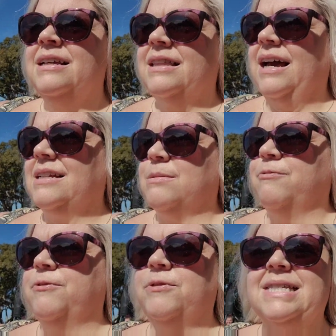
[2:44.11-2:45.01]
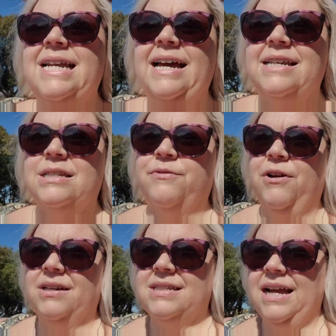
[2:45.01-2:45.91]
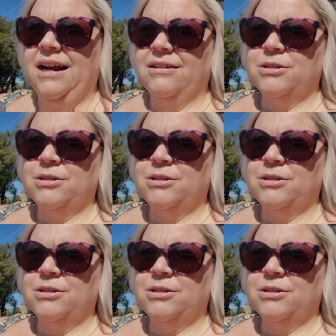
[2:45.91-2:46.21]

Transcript: they got some snackies for us there,